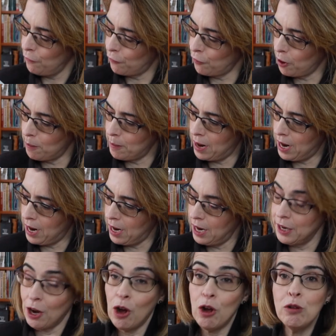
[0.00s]
from
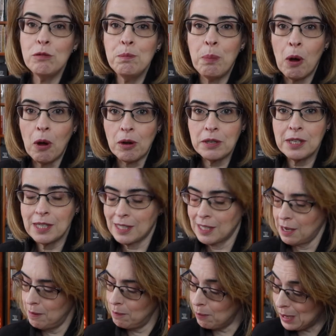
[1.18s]
an old boss
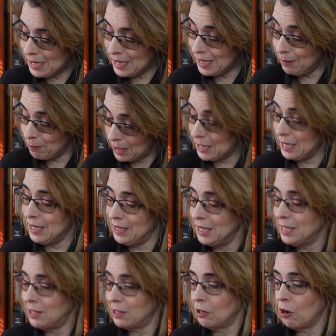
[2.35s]
many, many
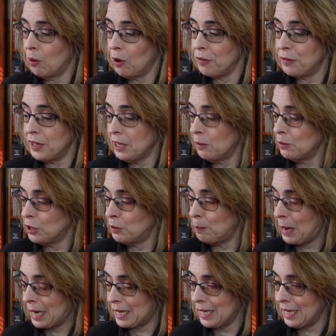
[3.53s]
years ago. I think it was
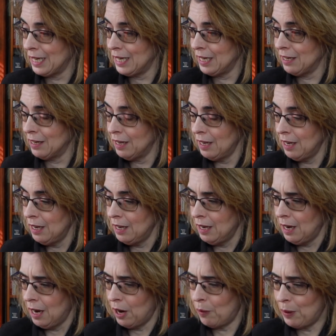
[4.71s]
back in
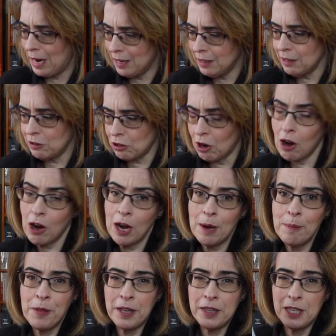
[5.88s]
around the
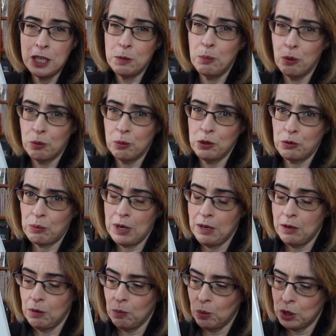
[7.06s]
time that this book was
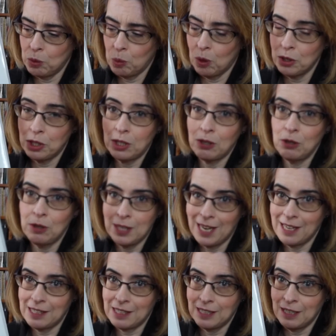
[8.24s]
written, which was
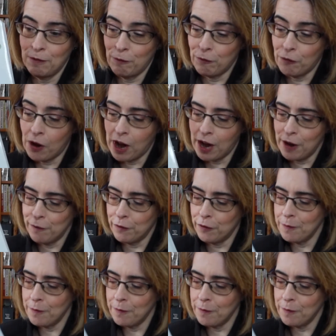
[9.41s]
2005.